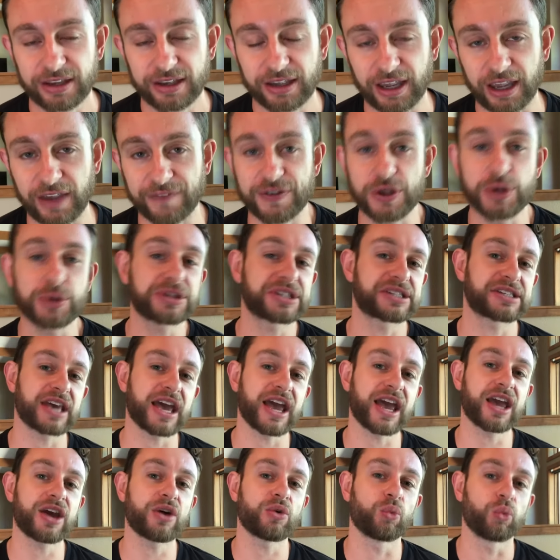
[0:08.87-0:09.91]
if you
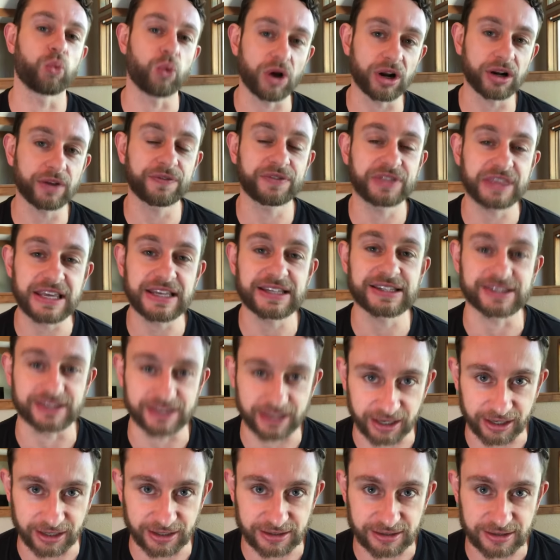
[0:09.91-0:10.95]
say one of these
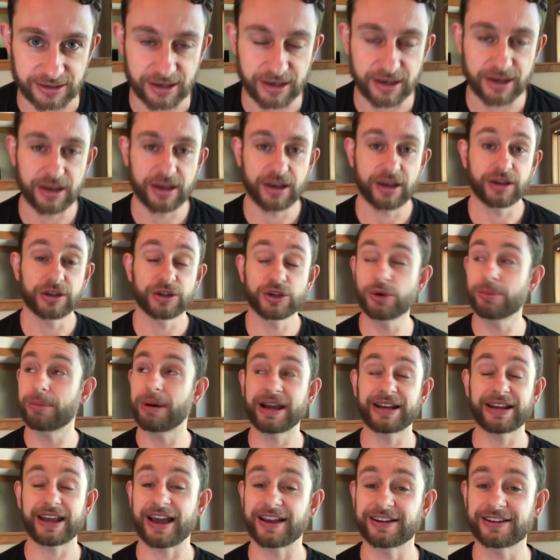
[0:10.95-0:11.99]
things, you
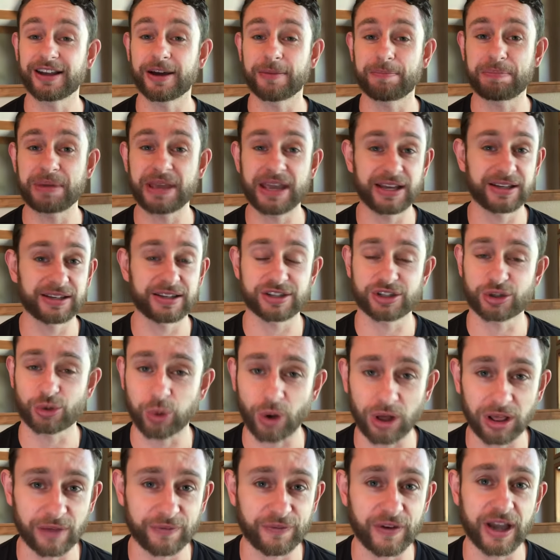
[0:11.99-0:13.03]
might end up being
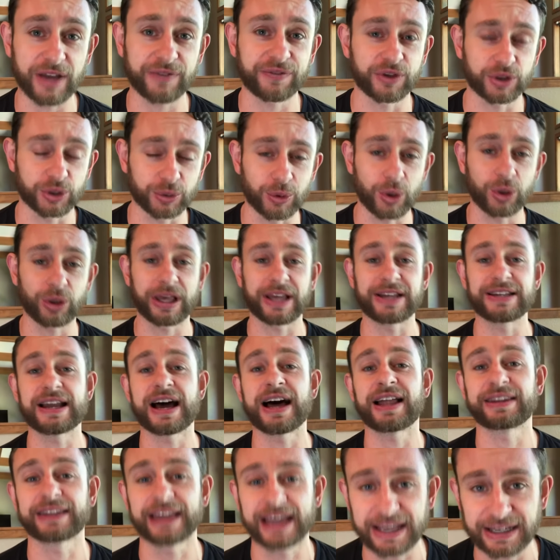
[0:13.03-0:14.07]
disqualified for the role and
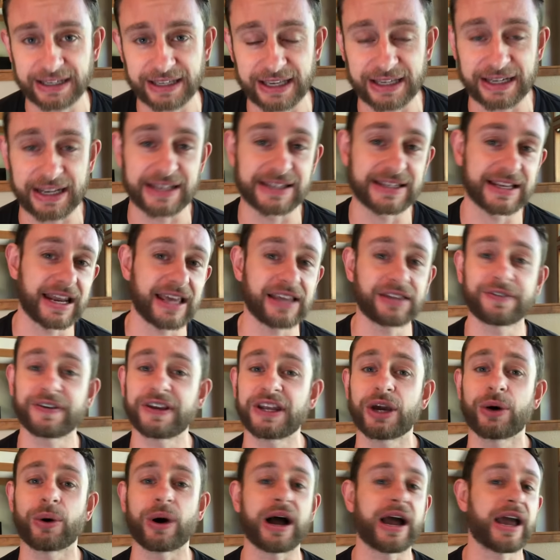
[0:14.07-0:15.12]
not landing it. In today's
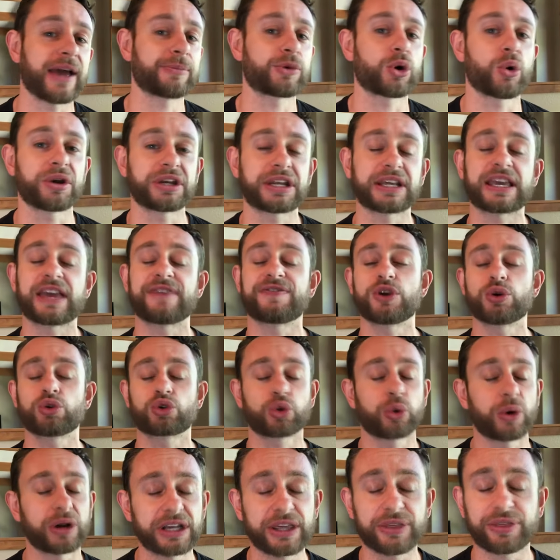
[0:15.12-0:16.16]
video, I am going to give you
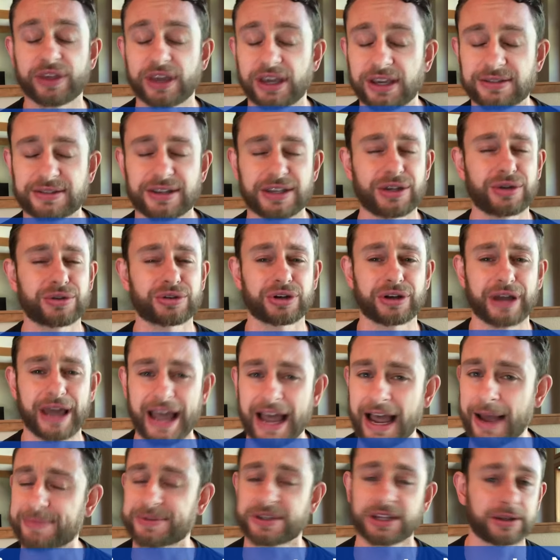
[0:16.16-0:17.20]
20 things that you should
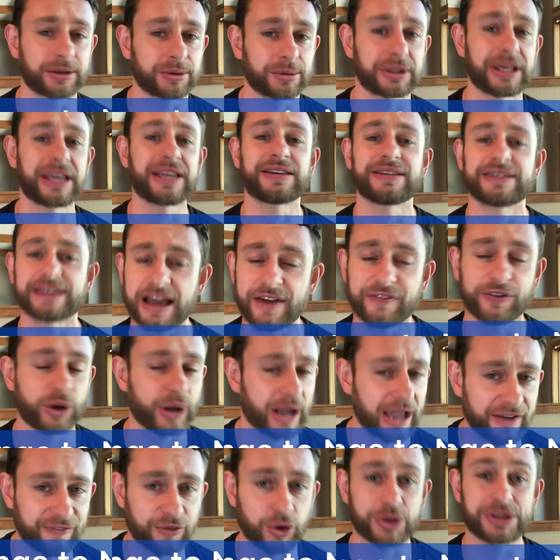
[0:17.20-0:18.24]
absolutely never
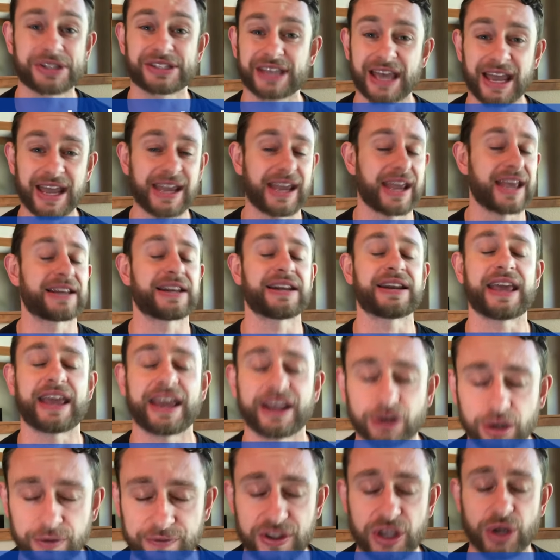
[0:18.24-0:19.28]
ever say in an
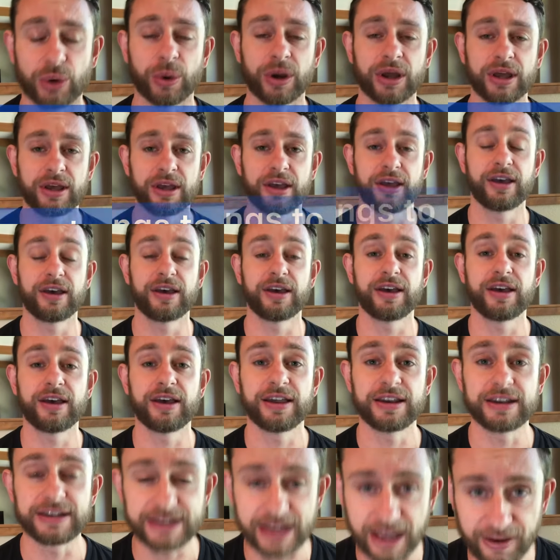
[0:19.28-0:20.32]
interview.
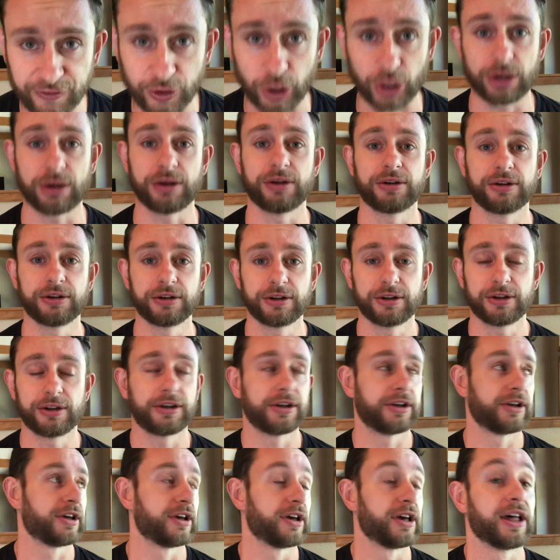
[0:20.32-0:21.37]
Never.
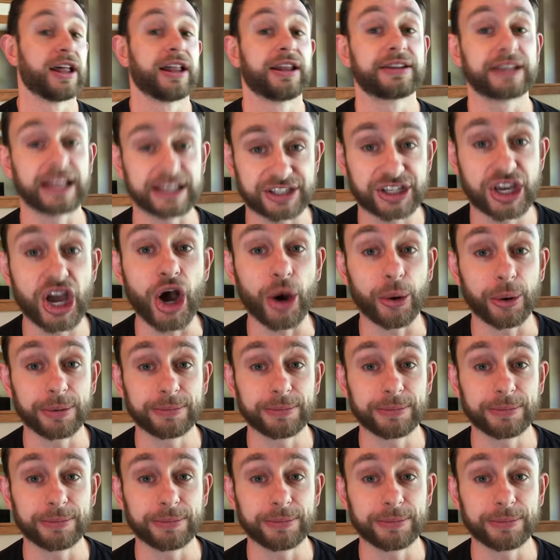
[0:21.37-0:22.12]
Let's go.